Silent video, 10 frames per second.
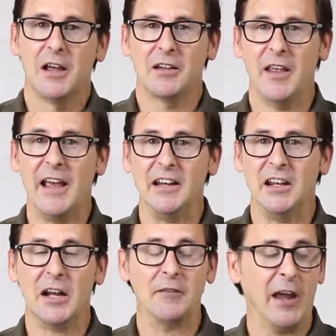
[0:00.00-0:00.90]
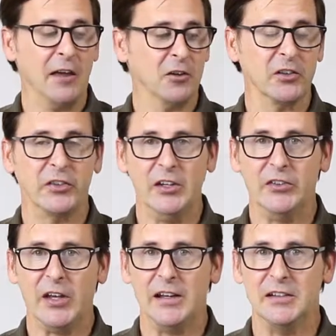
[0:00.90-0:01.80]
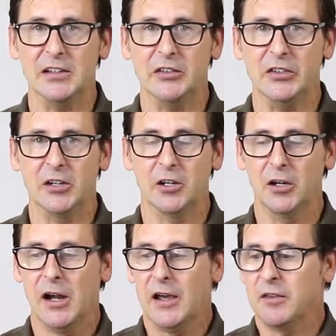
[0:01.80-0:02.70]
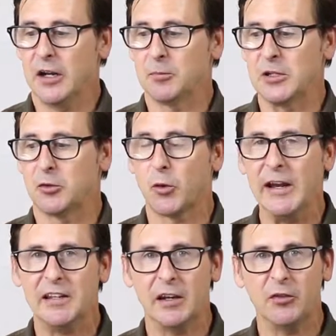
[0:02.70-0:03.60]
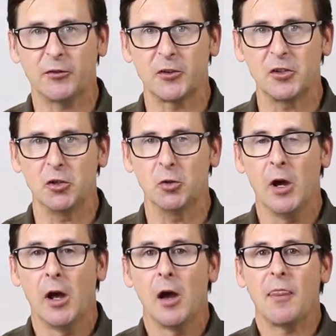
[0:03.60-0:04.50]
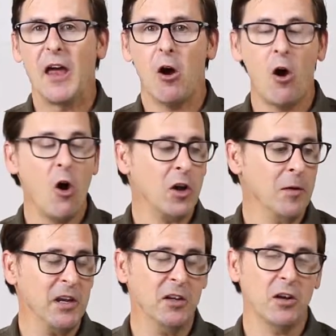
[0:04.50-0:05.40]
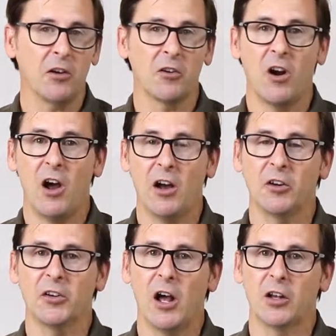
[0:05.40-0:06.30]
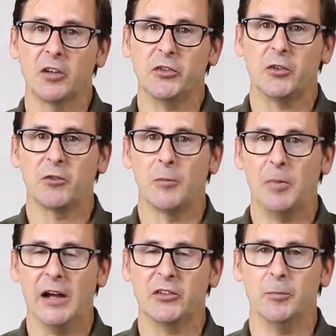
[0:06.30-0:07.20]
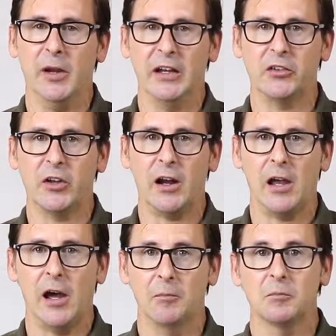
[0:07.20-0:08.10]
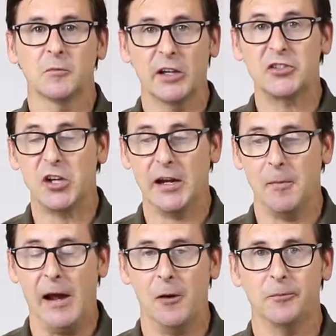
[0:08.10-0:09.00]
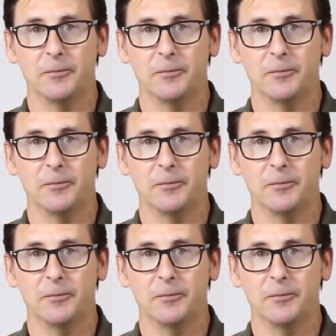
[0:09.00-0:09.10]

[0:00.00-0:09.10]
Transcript: To that end, I've gathered 6 ideas here that'll be great gifts for you that all come in under $100 from potsandpans.com. Let's check them out.